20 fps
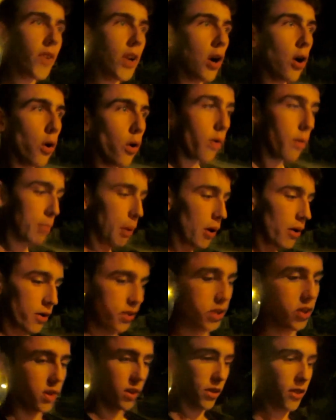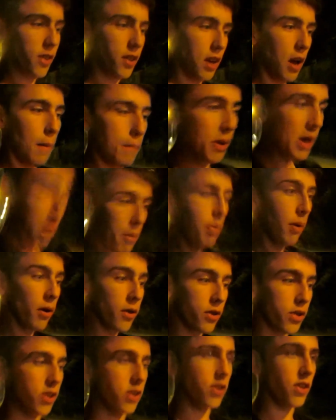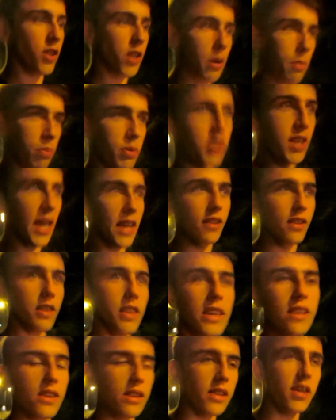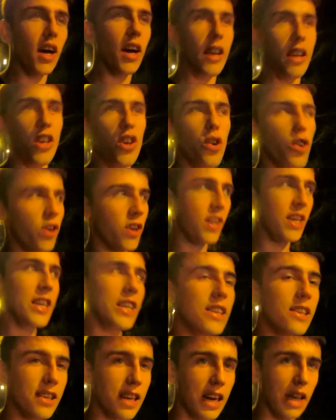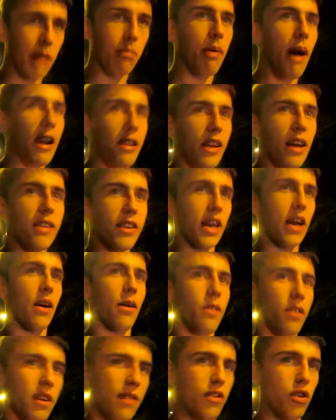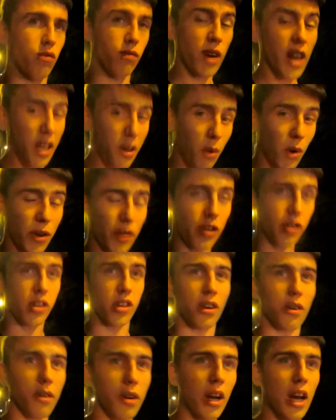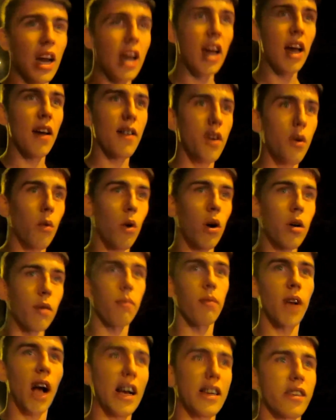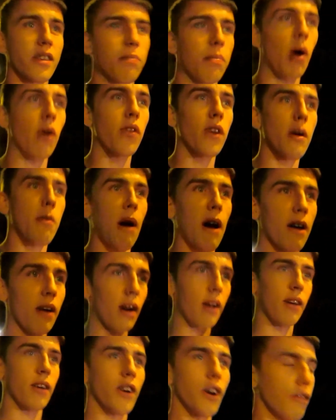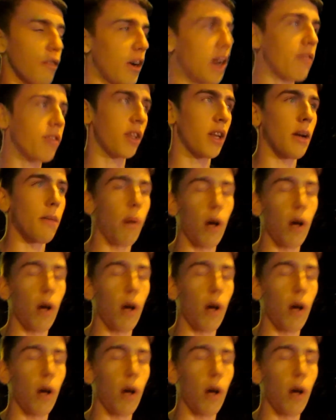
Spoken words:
All the boxes are big boxes to protect the things inside it. You could easily pack that down if you really wanted to, if you weren't as bothered about like covering everything in